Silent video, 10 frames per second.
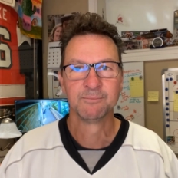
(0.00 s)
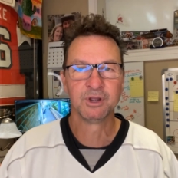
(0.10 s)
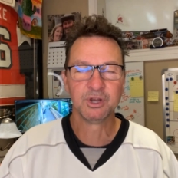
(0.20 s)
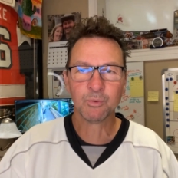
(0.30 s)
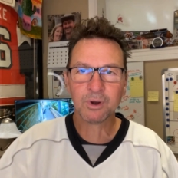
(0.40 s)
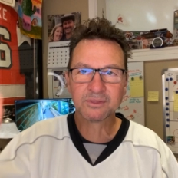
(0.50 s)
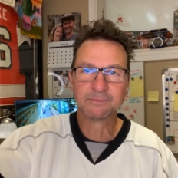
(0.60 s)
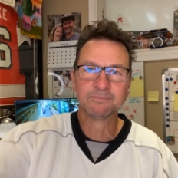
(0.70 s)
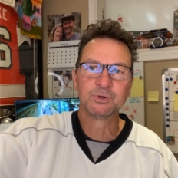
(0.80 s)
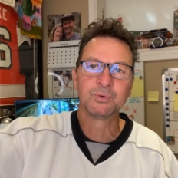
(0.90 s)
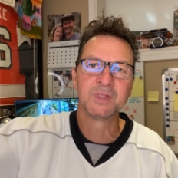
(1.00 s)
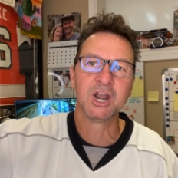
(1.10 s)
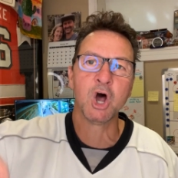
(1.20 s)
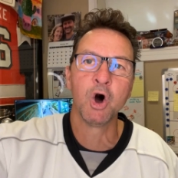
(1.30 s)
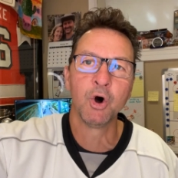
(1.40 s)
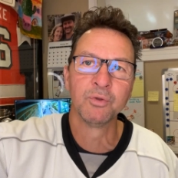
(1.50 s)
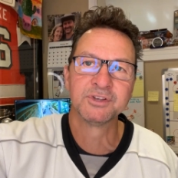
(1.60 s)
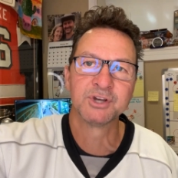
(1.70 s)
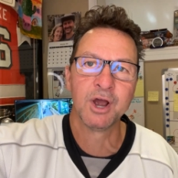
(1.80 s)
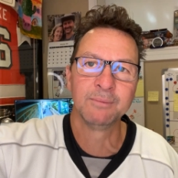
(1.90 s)
But you don't want them doing that all
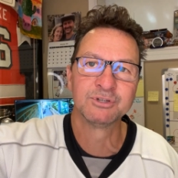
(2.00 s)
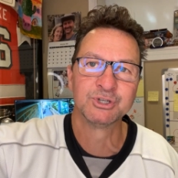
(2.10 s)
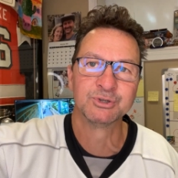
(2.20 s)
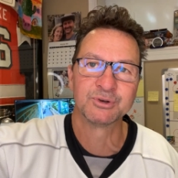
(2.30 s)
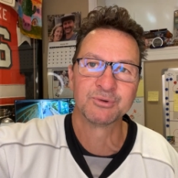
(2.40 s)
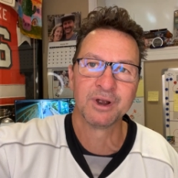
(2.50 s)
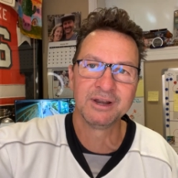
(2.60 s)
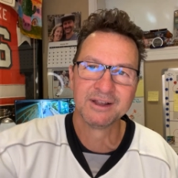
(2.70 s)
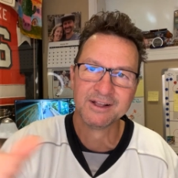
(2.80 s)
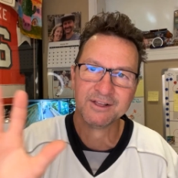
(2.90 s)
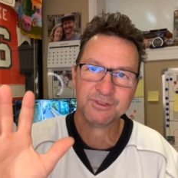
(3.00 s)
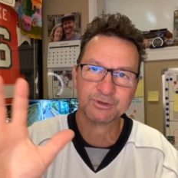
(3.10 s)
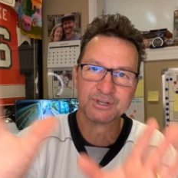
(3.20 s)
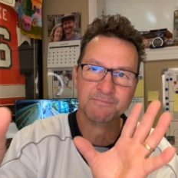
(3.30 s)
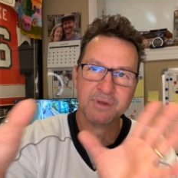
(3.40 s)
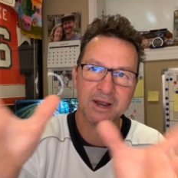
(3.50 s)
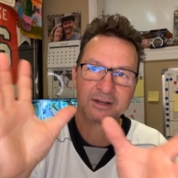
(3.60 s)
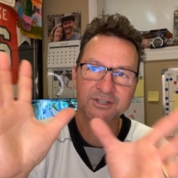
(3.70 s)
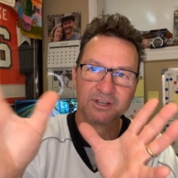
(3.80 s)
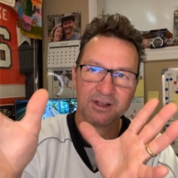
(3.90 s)
the time, Susan, right? There's a
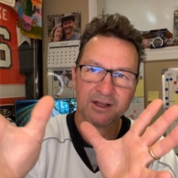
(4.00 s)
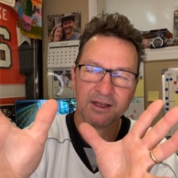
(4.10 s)
mix.